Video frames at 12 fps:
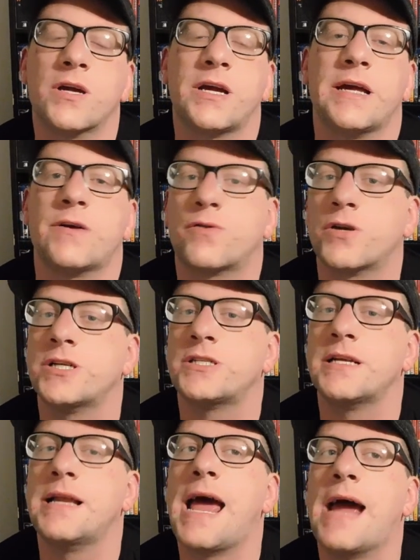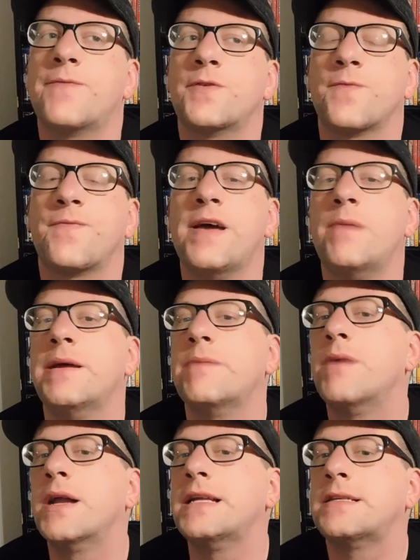again Christian after
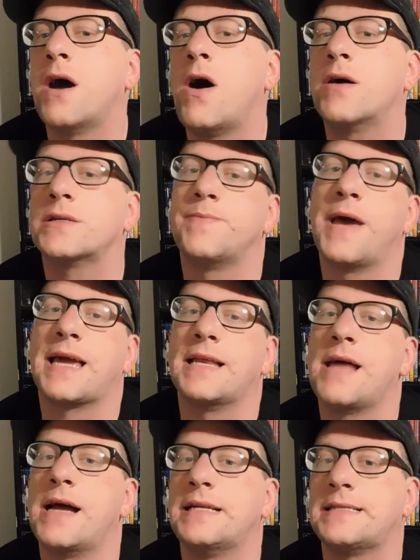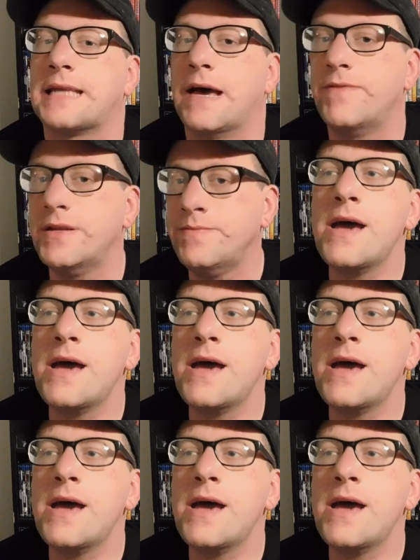filming Money Talks back in 97.